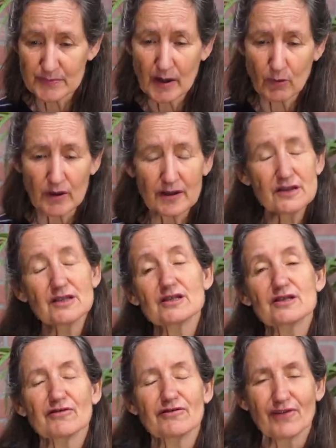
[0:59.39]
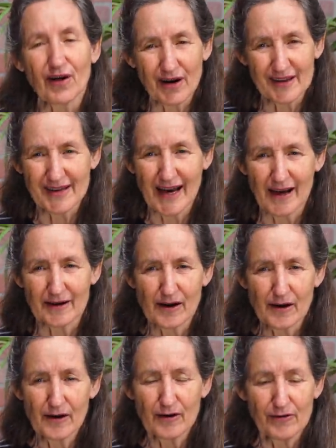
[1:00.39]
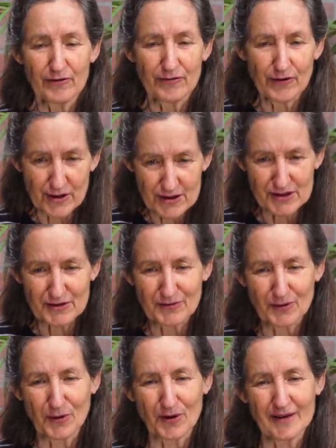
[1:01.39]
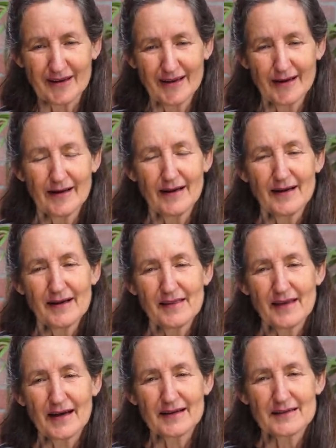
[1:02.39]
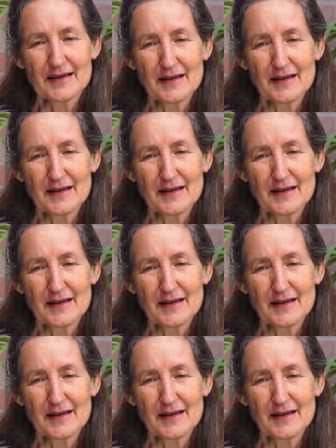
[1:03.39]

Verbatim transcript: Now, I wanted to define that. First of all, that